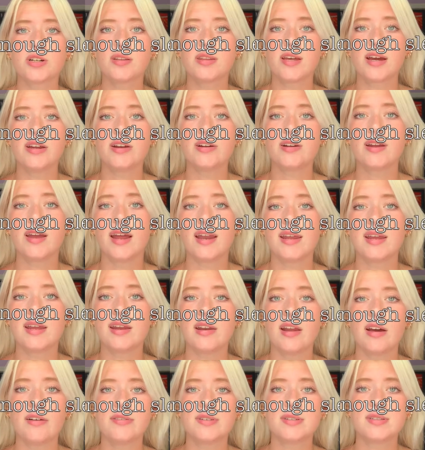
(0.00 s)
that you're getting
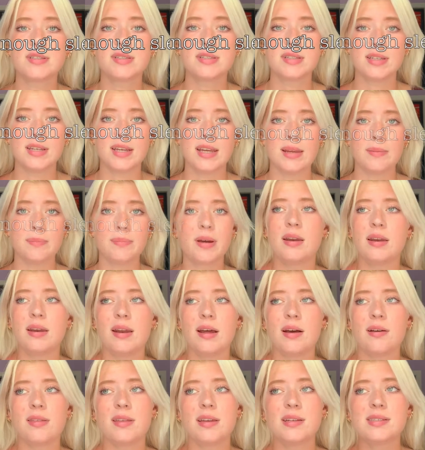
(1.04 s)
enough sleep.
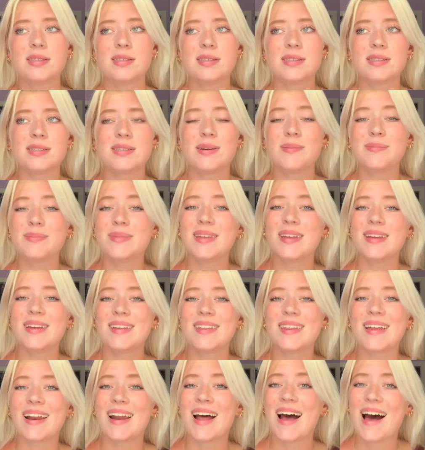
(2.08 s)
Now this is something
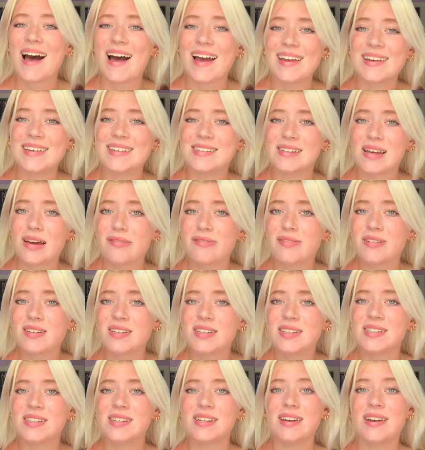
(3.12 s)
that I definitely
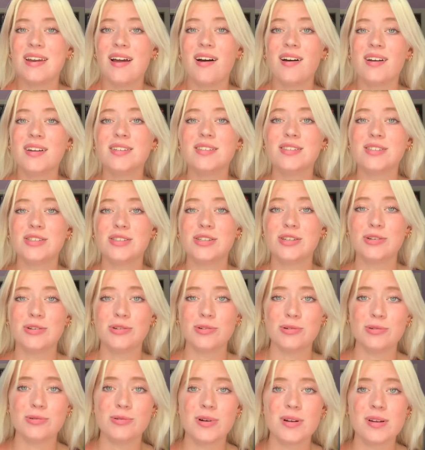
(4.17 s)
did not
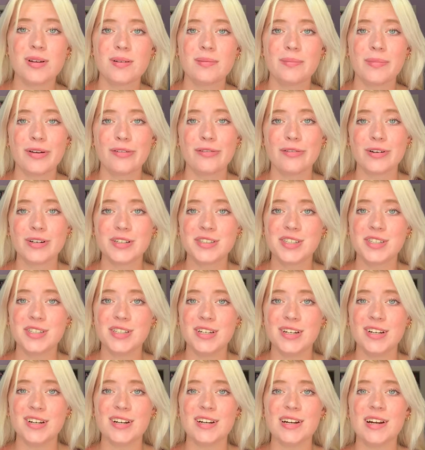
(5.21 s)
do my first
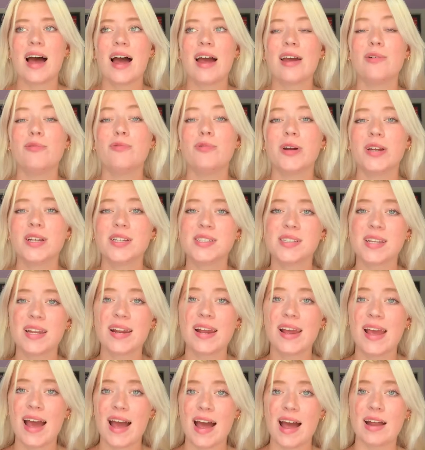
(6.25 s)
year. I wish that I
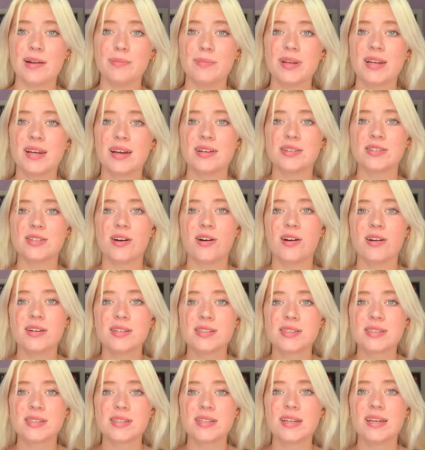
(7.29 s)
had because
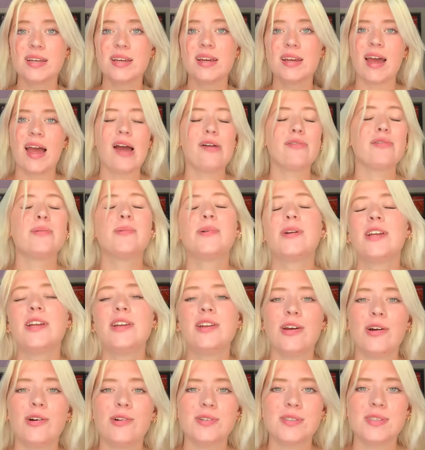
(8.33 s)
honestly, everybody
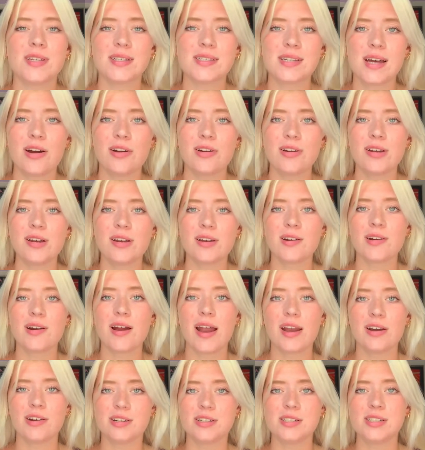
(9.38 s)
knows that's how you get your
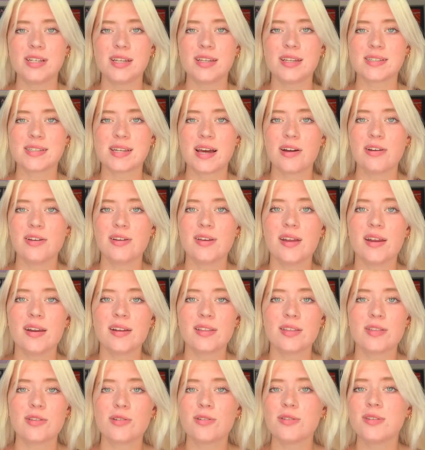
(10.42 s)
energy, that's how you get
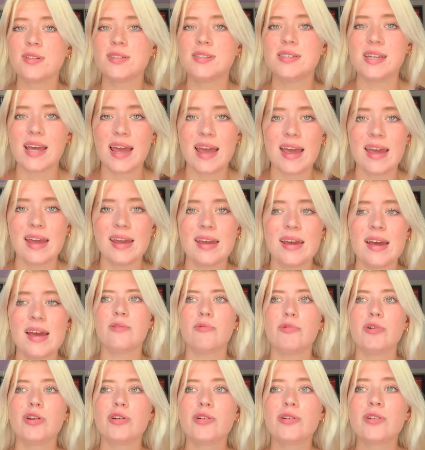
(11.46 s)
it through the day.
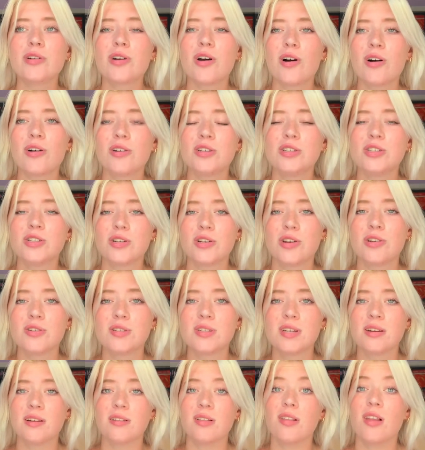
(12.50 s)
When you're in college, you're
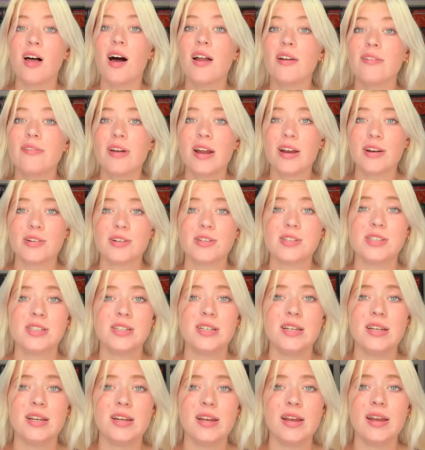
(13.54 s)
using a lot of
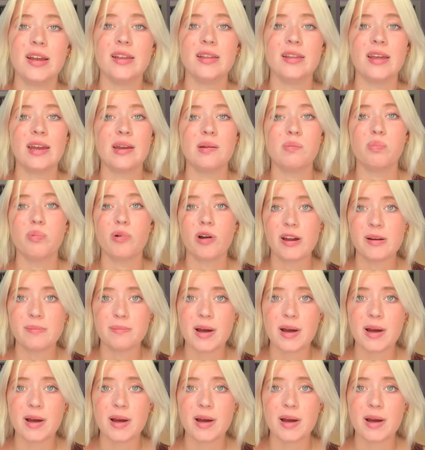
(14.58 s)
energy and like brain